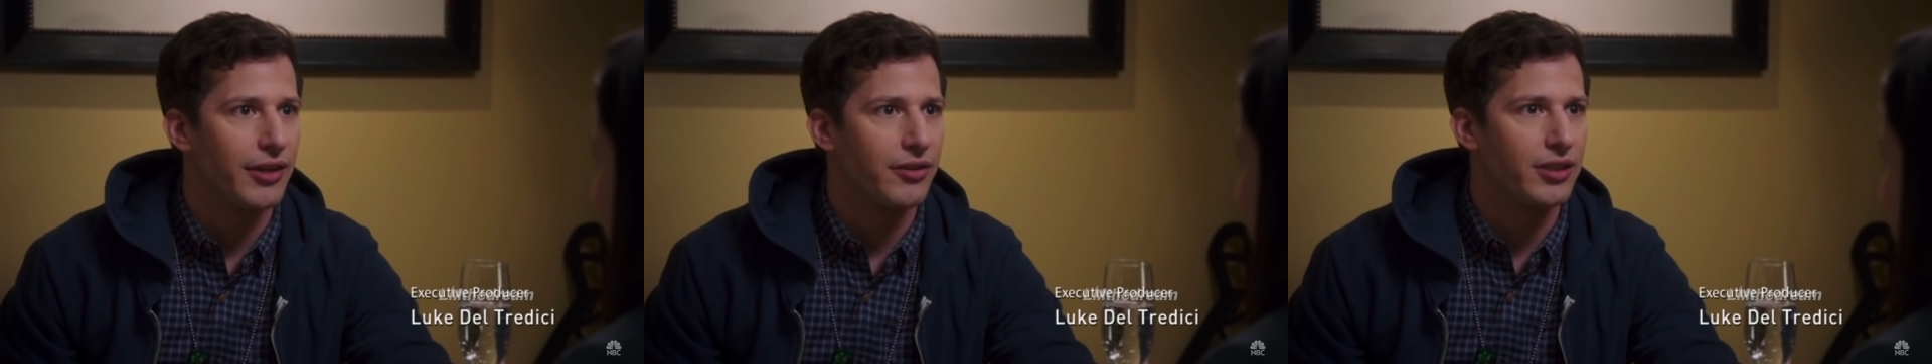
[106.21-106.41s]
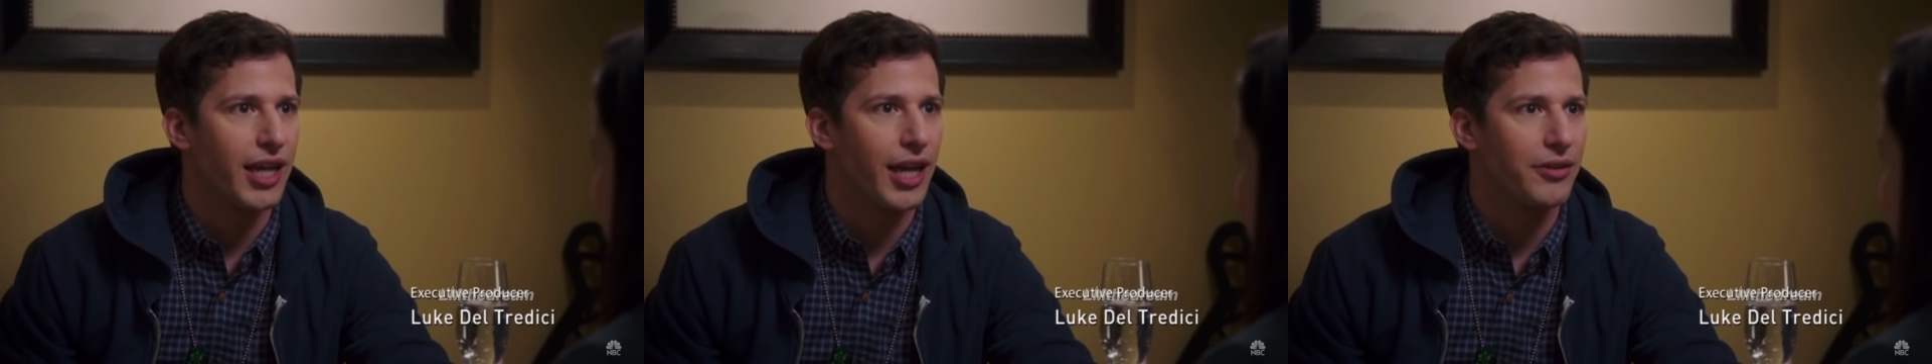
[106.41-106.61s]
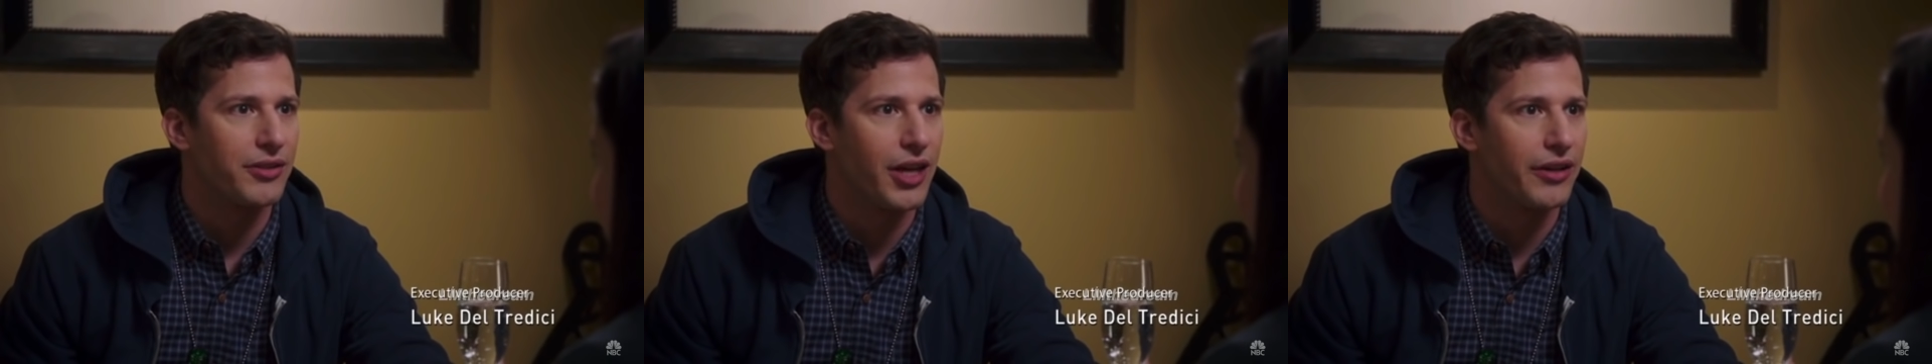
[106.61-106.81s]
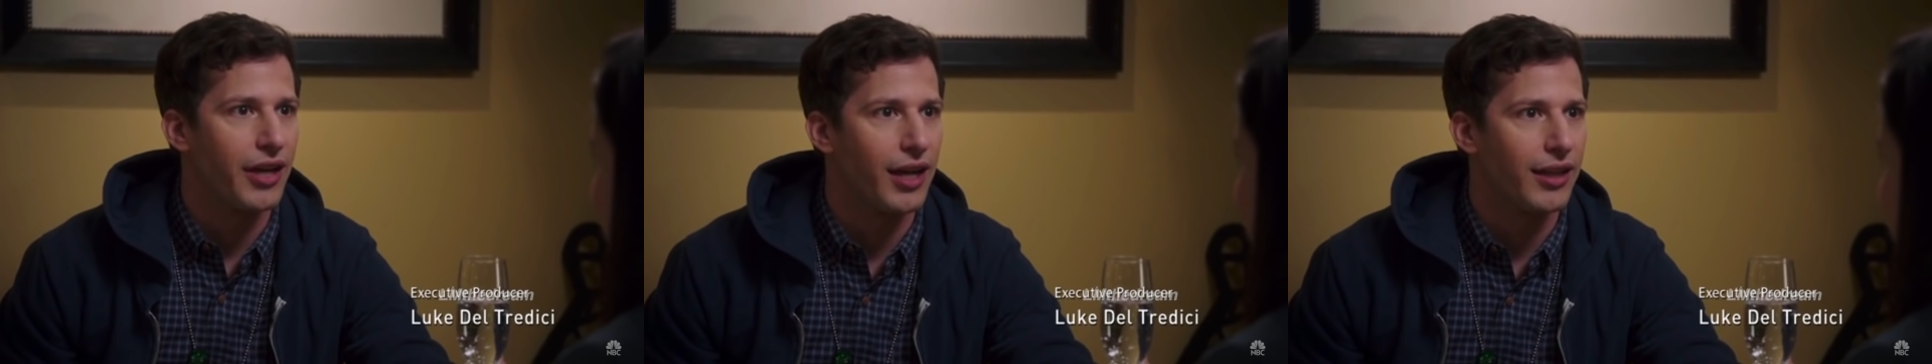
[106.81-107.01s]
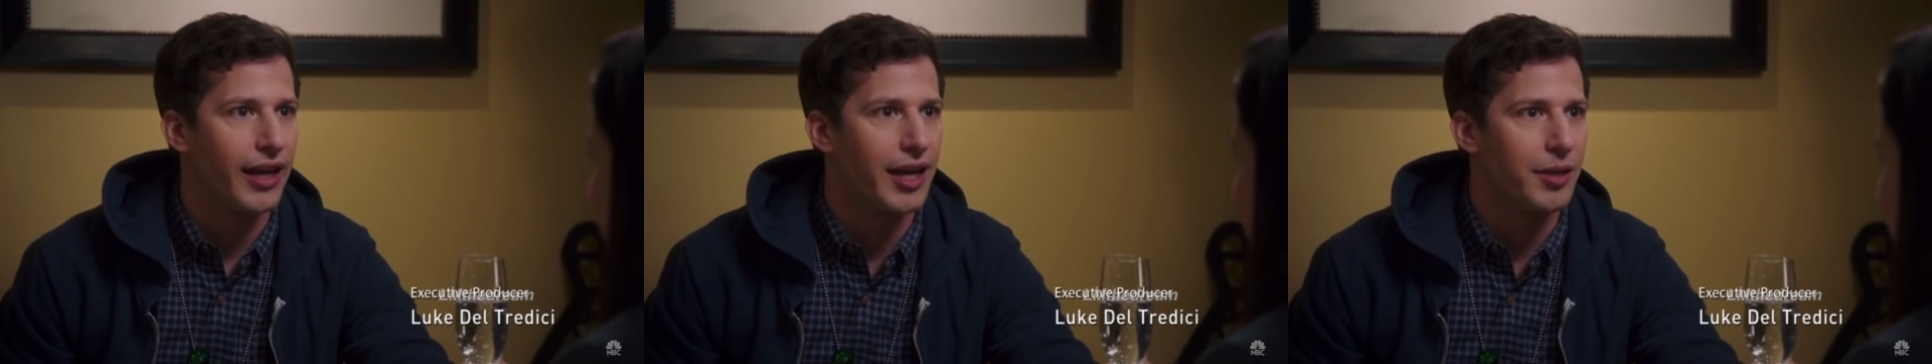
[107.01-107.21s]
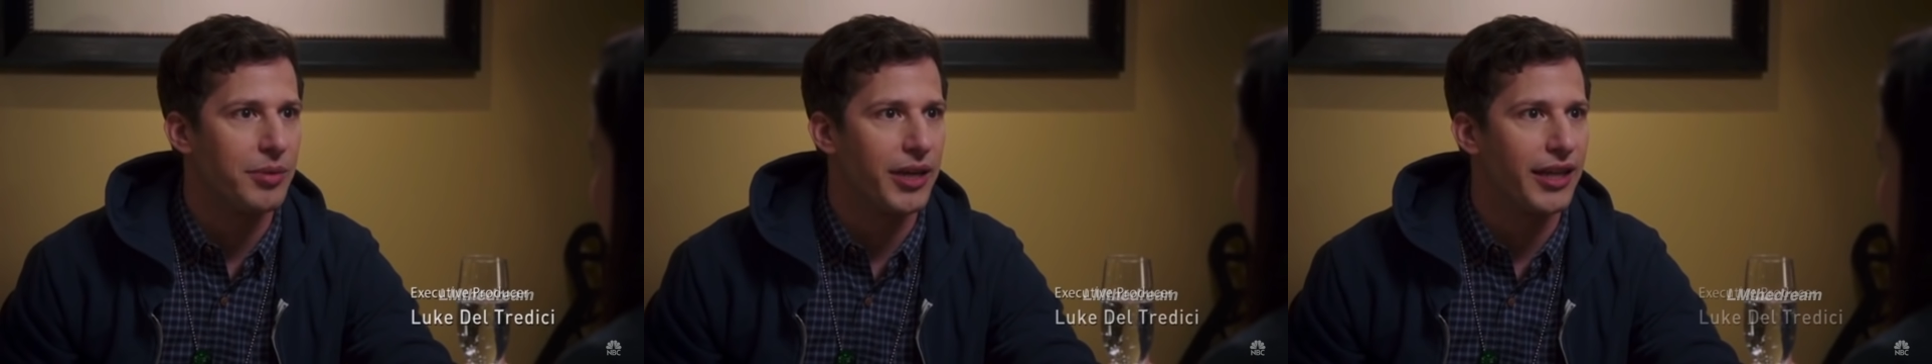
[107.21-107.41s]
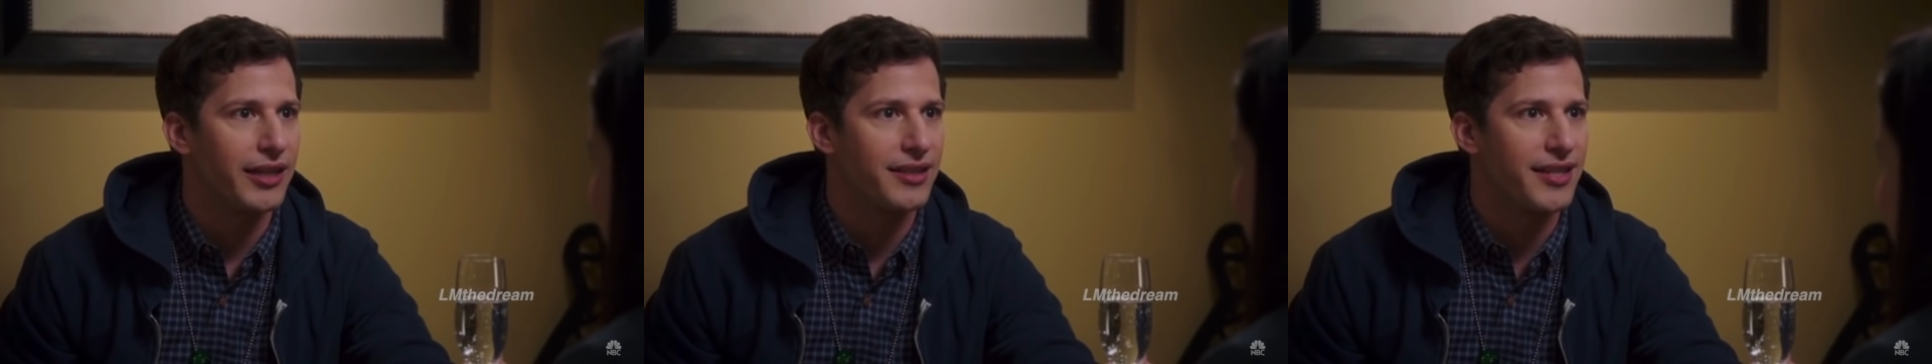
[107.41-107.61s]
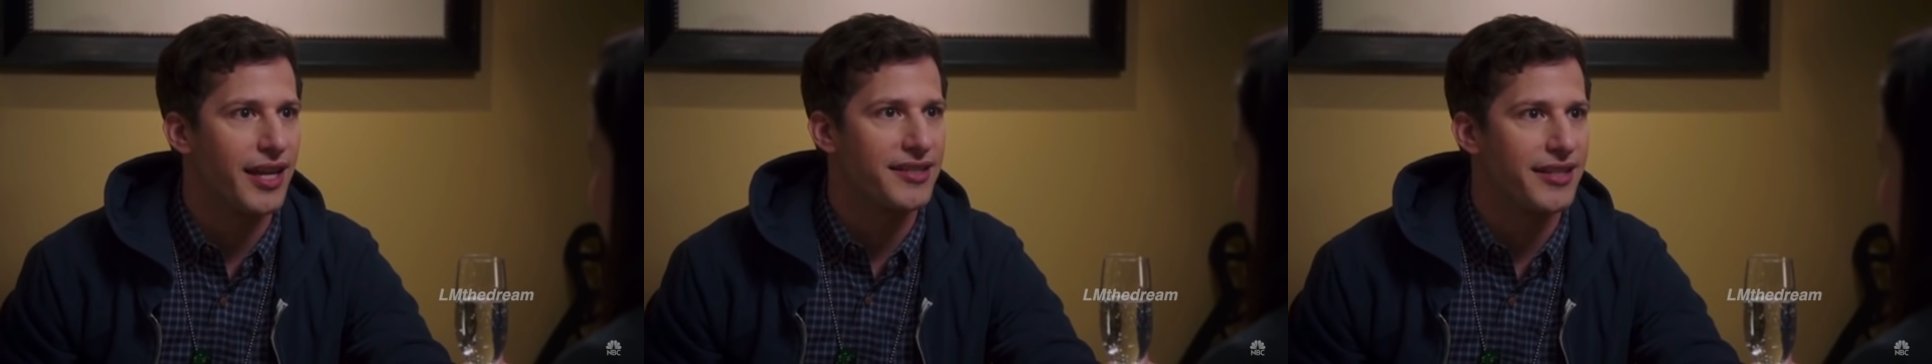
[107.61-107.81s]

reel countdown a la NBA Inside